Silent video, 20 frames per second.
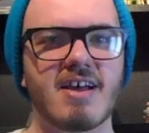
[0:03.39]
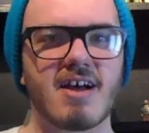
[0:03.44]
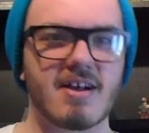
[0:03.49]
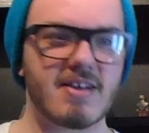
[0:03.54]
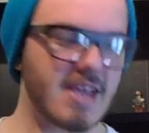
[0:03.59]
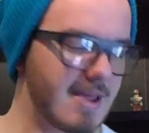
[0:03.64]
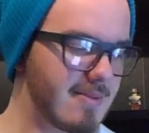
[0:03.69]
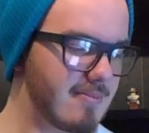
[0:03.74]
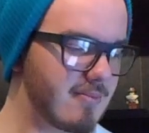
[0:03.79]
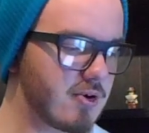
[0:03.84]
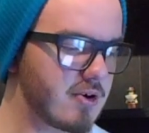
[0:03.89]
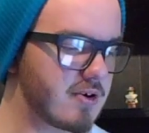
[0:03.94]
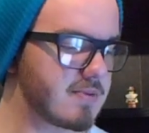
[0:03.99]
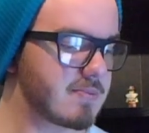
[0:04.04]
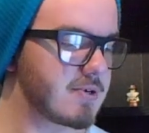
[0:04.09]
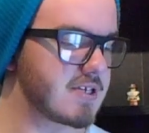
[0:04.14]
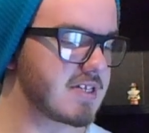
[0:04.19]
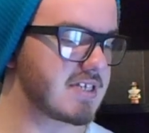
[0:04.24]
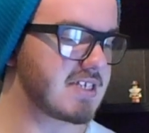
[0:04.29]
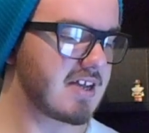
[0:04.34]
I'm getting more and
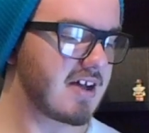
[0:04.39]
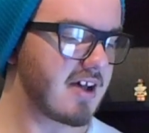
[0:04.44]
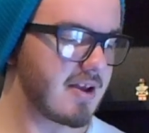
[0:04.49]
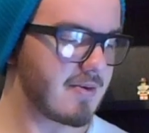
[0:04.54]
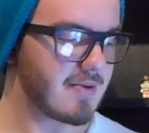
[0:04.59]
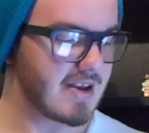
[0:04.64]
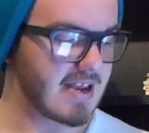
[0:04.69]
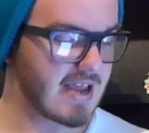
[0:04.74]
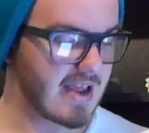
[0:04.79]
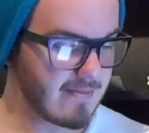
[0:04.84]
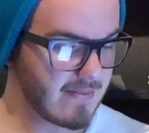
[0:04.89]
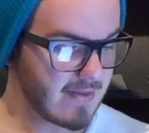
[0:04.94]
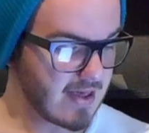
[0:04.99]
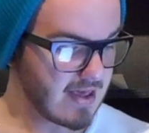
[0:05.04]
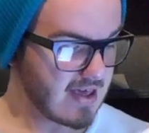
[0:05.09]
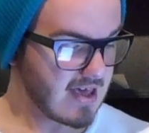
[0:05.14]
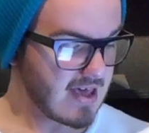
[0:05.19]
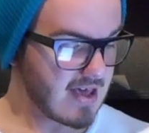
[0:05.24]
more excited with them.